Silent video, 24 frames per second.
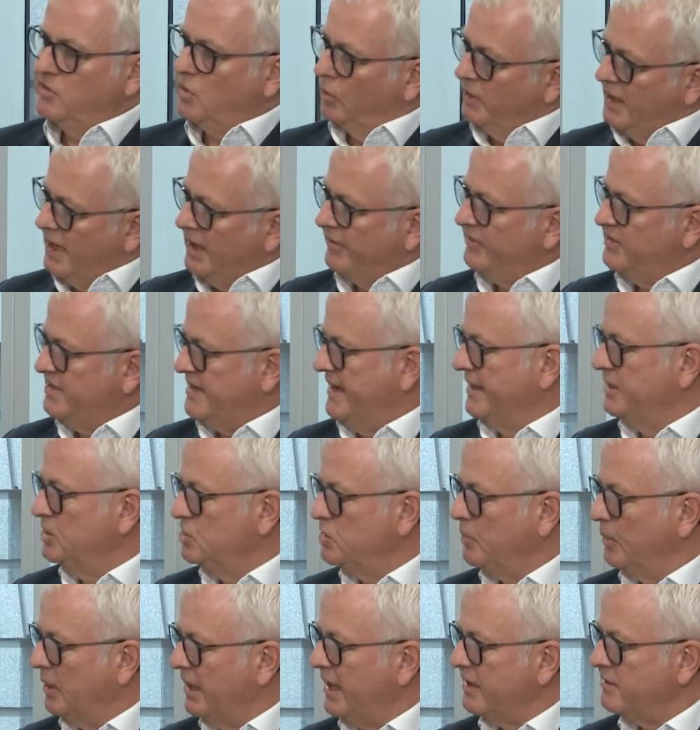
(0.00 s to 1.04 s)
don't have
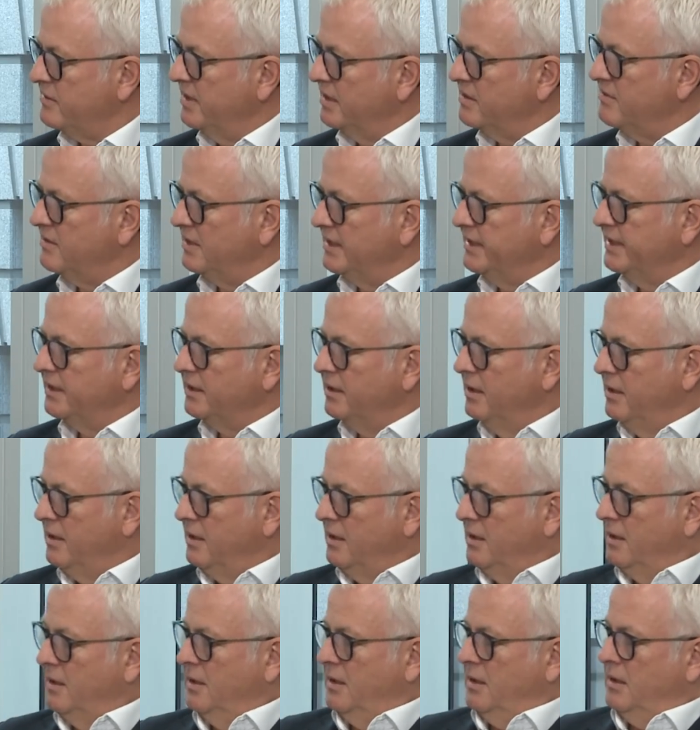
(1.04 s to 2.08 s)
tangible assets like
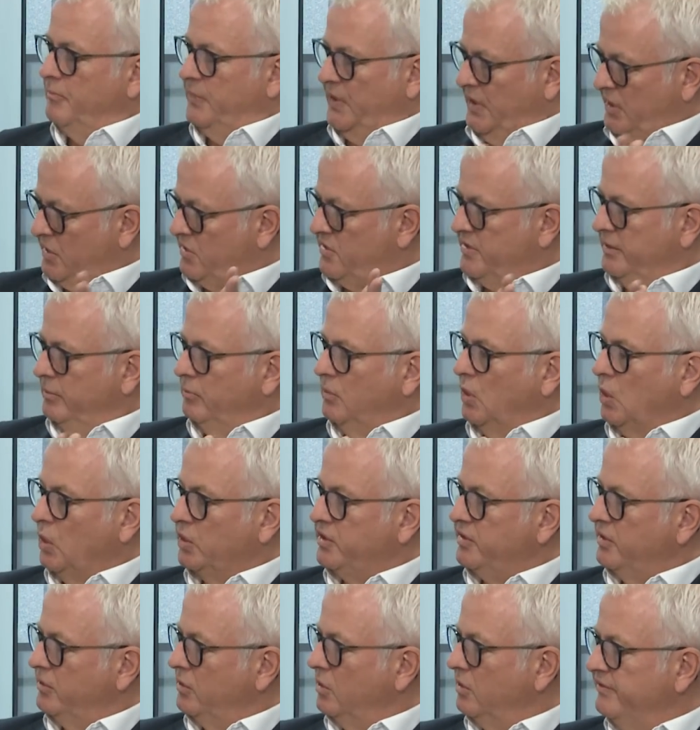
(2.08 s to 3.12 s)
bricks and
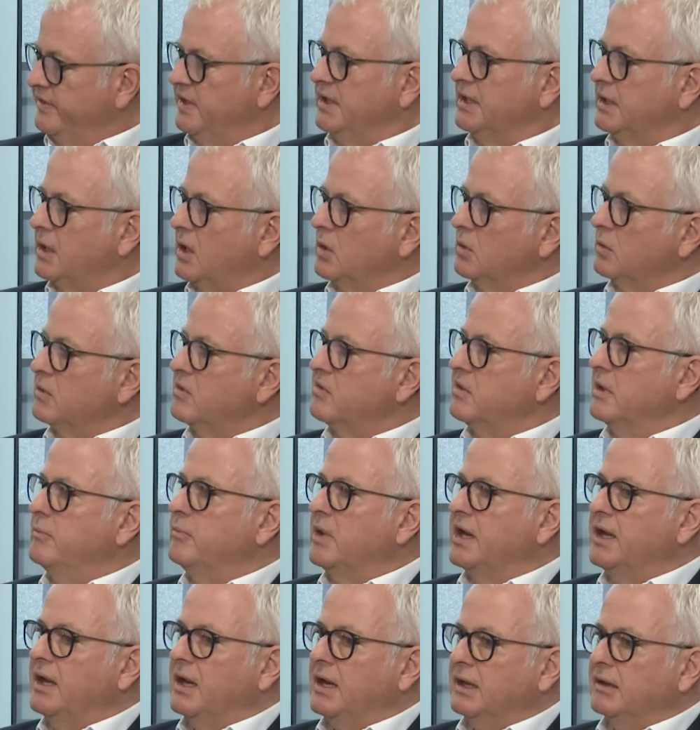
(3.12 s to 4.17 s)
mortar or vehicles. They
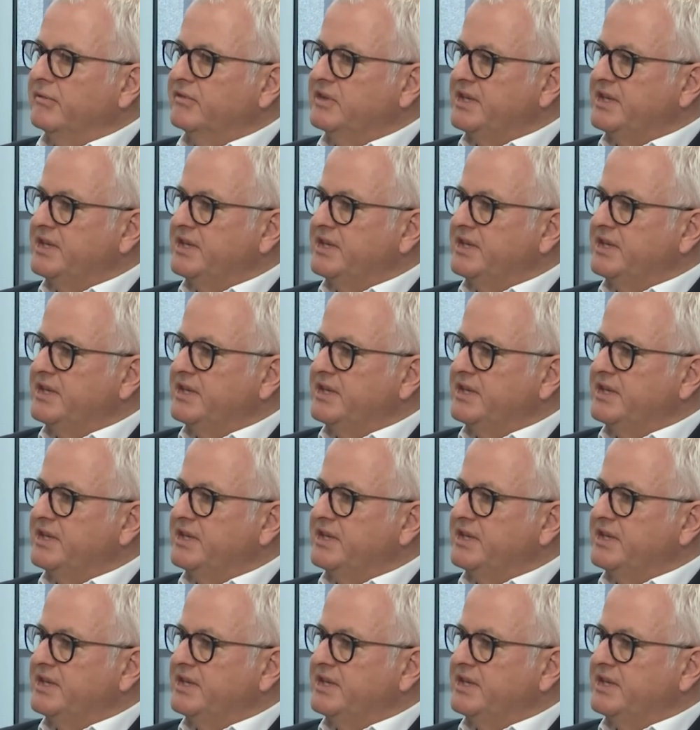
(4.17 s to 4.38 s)
might have